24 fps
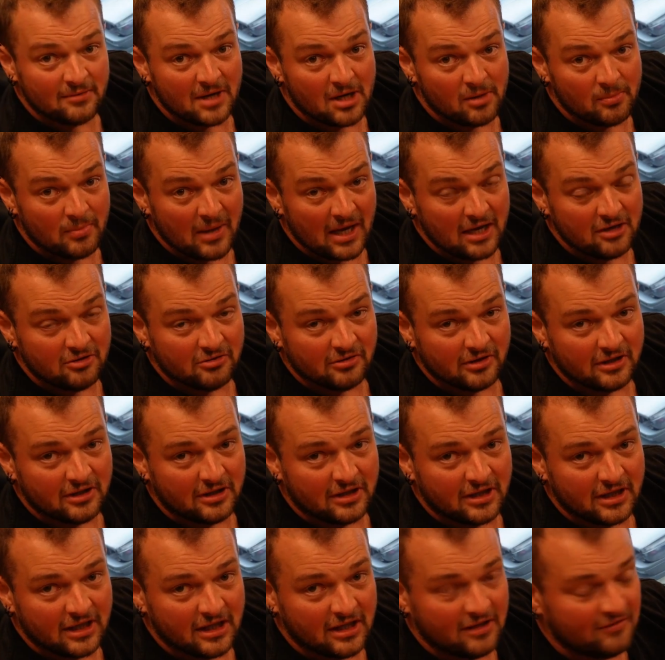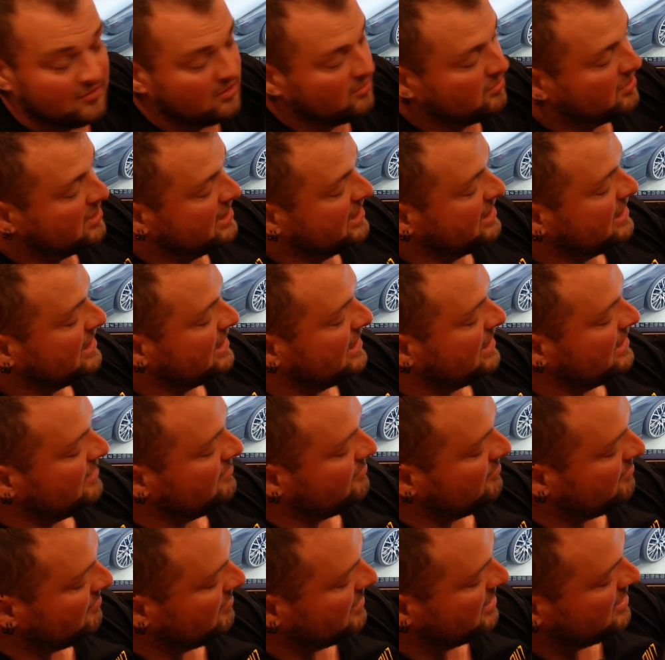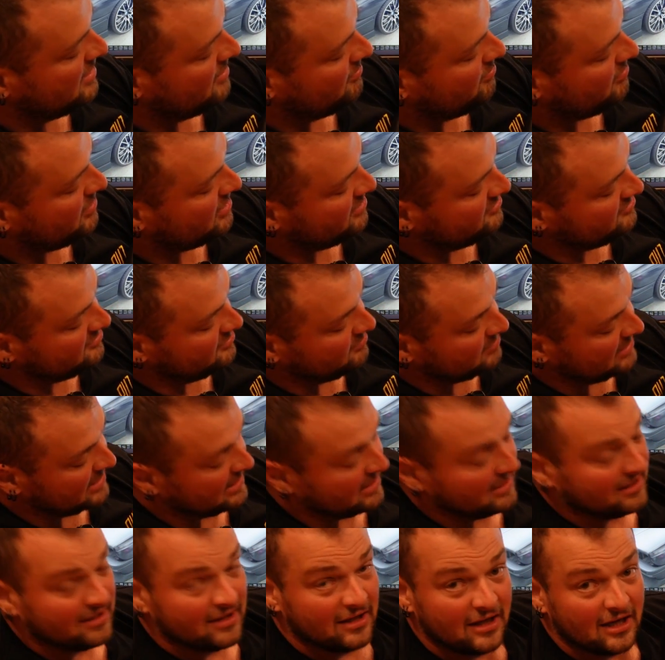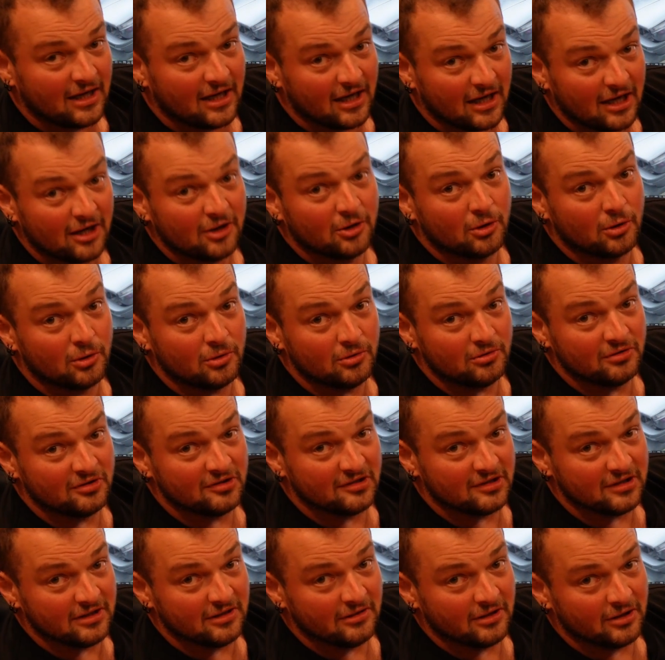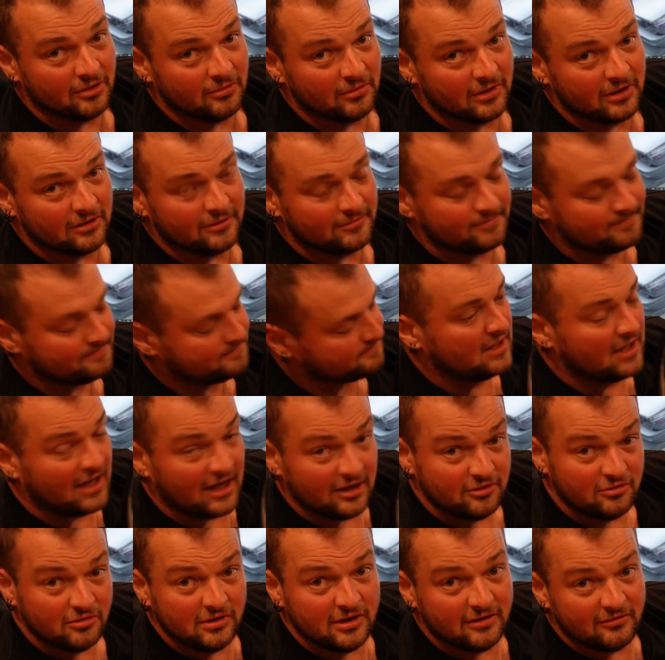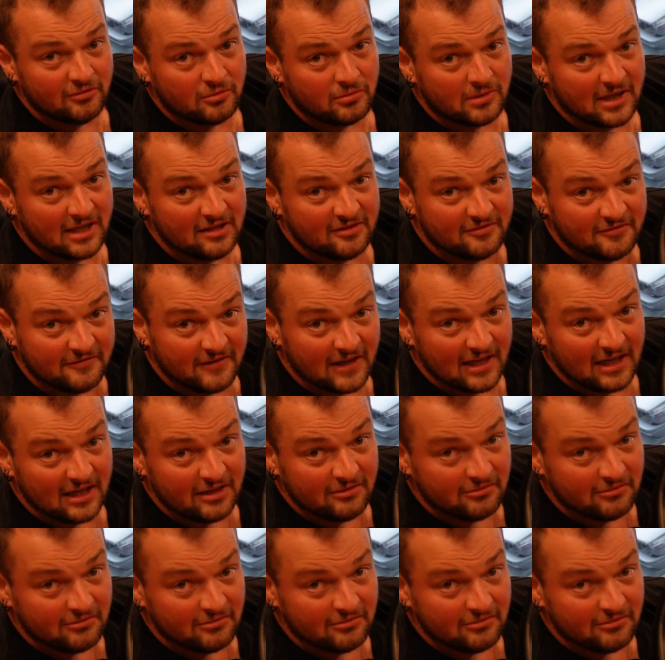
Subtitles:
my Patreon if you want to get possibly a cool steering wheel. I do giveaways fairly